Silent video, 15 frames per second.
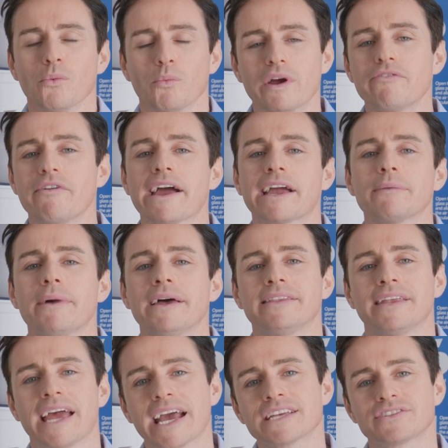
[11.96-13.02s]
We recommend
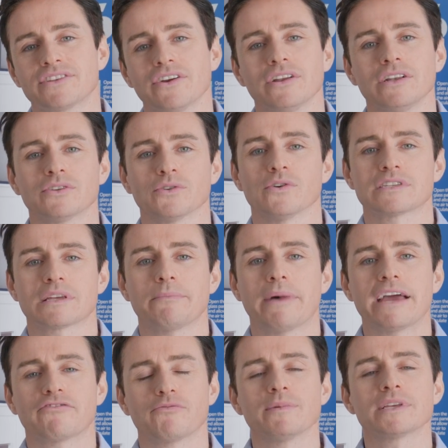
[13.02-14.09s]
that external doors are
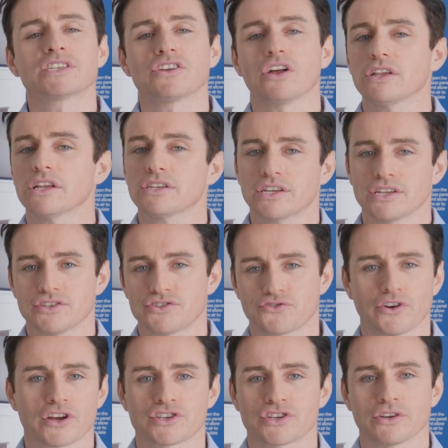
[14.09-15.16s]
made from a solid
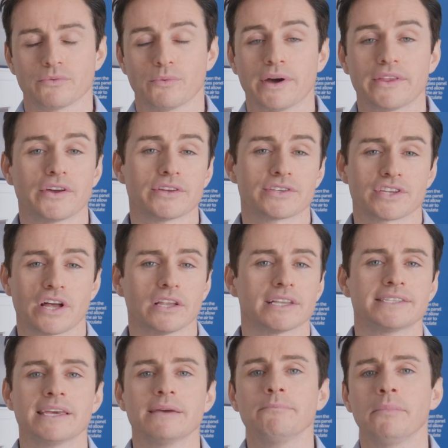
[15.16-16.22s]
construction, whether
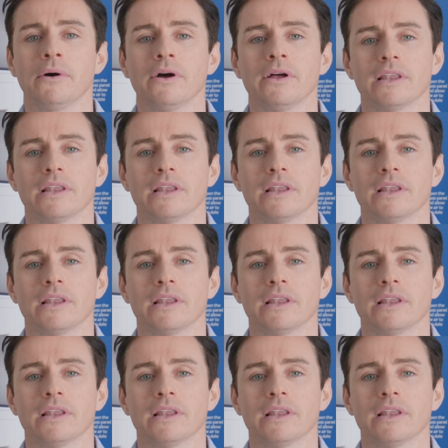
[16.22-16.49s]
solid timber